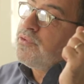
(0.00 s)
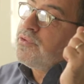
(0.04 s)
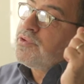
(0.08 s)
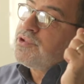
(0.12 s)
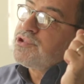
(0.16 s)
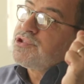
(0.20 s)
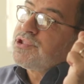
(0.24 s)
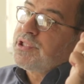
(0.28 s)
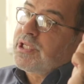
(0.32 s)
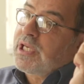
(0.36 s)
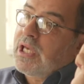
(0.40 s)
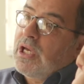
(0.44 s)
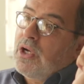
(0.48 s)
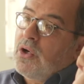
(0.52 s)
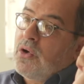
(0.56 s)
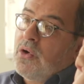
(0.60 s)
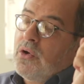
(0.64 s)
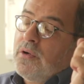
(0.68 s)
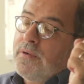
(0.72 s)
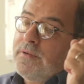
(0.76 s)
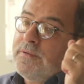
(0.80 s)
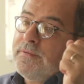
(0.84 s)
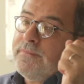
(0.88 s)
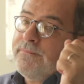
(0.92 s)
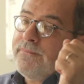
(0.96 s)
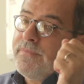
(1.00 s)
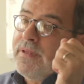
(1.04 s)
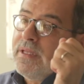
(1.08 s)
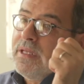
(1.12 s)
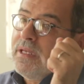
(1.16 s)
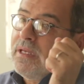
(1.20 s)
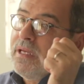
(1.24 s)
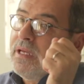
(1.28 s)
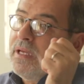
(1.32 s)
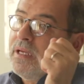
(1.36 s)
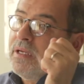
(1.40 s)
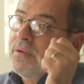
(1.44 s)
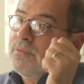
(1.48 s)
years ago
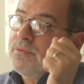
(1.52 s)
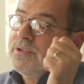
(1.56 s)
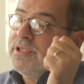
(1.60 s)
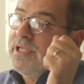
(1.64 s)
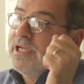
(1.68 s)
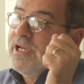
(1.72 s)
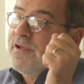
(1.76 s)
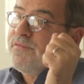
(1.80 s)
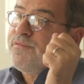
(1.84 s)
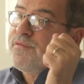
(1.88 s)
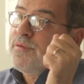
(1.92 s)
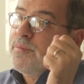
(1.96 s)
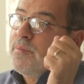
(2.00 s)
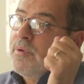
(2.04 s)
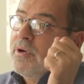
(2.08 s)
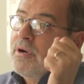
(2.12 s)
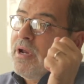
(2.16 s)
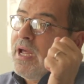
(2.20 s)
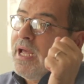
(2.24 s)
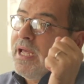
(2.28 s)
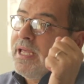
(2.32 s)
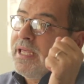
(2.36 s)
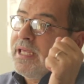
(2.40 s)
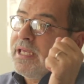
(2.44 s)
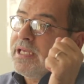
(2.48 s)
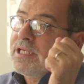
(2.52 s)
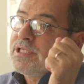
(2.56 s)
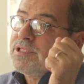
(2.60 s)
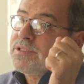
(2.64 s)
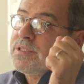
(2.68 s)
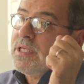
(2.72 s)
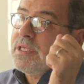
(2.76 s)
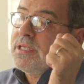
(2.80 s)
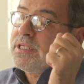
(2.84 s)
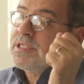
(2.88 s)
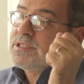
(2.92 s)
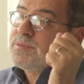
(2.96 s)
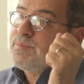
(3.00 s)
with an
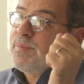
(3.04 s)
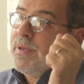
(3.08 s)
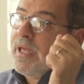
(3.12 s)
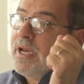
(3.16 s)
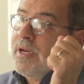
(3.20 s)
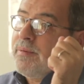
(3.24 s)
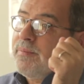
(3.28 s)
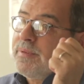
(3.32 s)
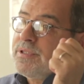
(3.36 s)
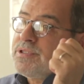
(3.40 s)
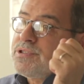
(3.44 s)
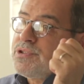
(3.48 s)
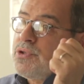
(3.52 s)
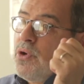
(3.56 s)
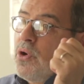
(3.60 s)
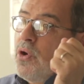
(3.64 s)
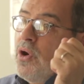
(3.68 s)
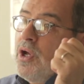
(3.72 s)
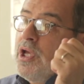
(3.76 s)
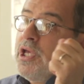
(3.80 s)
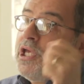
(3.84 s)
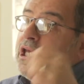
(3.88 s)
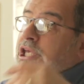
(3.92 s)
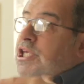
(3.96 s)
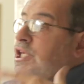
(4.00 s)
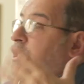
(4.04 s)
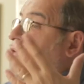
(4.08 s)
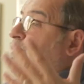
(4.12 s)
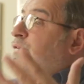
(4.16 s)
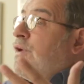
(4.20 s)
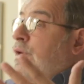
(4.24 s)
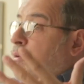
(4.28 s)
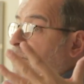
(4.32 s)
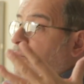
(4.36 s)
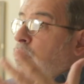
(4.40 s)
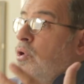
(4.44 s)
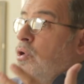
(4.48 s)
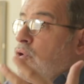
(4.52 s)
fMRI experiment. So
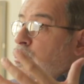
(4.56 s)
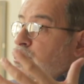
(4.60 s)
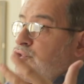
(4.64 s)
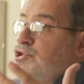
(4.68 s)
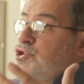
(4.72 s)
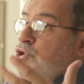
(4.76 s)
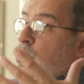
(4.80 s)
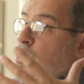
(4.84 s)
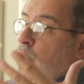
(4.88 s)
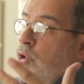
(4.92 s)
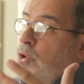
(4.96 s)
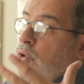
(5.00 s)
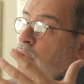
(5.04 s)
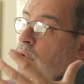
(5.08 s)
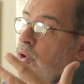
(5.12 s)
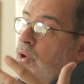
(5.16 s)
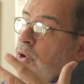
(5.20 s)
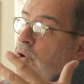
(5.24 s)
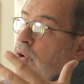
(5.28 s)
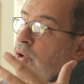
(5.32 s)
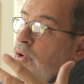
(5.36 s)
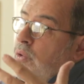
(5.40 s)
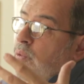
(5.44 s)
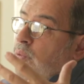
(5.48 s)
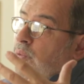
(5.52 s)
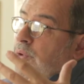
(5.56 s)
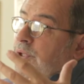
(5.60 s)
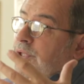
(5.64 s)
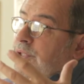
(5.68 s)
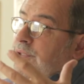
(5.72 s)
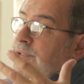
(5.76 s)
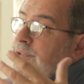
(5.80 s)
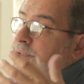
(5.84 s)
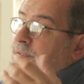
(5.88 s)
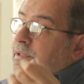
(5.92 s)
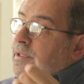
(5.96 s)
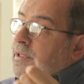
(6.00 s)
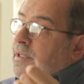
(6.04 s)
even more so with
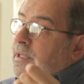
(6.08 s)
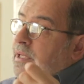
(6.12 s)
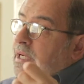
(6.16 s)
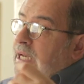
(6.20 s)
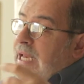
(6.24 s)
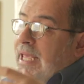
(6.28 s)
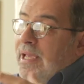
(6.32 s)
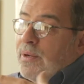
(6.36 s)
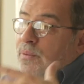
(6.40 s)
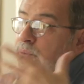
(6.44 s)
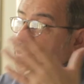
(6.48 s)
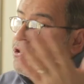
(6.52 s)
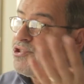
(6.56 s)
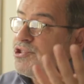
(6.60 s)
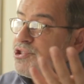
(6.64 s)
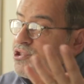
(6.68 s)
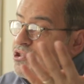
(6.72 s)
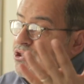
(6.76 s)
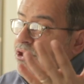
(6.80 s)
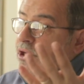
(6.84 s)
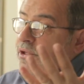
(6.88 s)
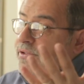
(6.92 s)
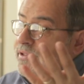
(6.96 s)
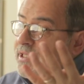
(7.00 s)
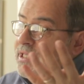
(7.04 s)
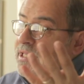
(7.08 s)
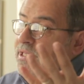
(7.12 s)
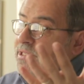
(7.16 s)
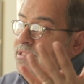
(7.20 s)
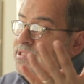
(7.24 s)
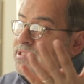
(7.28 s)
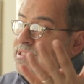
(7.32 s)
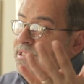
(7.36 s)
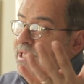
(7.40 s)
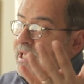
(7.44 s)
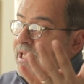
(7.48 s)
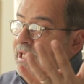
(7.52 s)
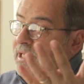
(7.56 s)
language is not at
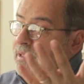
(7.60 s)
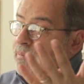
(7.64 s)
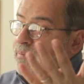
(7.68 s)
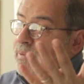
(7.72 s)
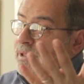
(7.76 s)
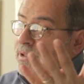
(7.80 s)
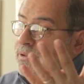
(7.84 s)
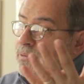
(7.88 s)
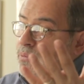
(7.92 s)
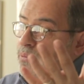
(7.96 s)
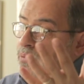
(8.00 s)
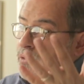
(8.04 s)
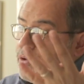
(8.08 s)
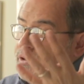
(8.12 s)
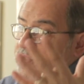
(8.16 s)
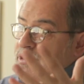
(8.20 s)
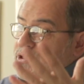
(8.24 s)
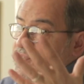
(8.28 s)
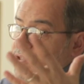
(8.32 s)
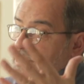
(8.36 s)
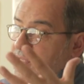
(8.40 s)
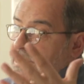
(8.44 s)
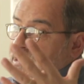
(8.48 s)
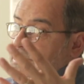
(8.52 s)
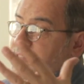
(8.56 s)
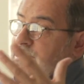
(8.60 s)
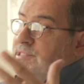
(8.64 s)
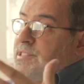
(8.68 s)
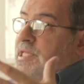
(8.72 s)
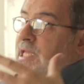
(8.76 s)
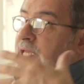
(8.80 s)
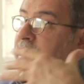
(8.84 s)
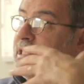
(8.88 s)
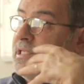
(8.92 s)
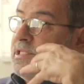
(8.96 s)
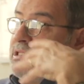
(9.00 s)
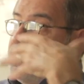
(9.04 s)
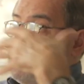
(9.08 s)
stake, but what is at
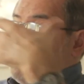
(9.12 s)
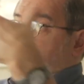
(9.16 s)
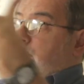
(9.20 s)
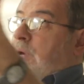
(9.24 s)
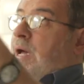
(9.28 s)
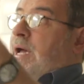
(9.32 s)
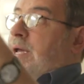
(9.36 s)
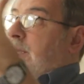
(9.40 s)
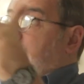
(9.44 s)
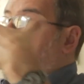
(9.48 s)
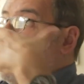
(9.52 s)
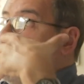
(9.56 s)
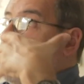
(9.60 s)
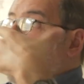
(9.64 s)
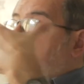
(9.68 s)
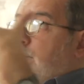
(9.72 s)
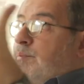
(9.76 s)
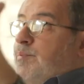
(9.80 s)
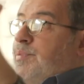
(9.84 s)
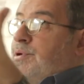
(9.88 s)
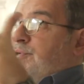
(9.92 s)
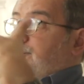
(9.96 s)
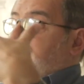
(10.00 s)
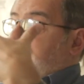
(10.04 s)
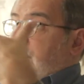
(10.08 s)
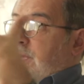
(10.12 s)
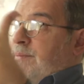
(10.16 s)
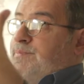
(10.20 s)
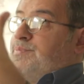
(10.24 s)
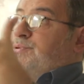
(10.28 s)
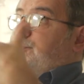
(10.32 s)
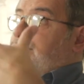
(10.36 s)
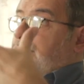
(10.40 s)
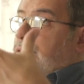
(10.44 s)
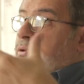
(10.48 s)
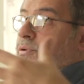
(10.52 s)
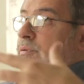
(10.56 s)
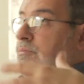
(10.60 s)
stake is my
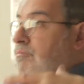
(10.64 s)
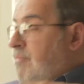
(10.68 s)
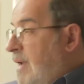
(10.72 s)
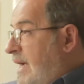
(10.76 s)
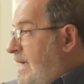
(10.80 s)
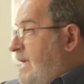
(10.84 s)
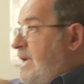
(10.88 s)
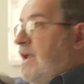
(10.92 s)
perception, my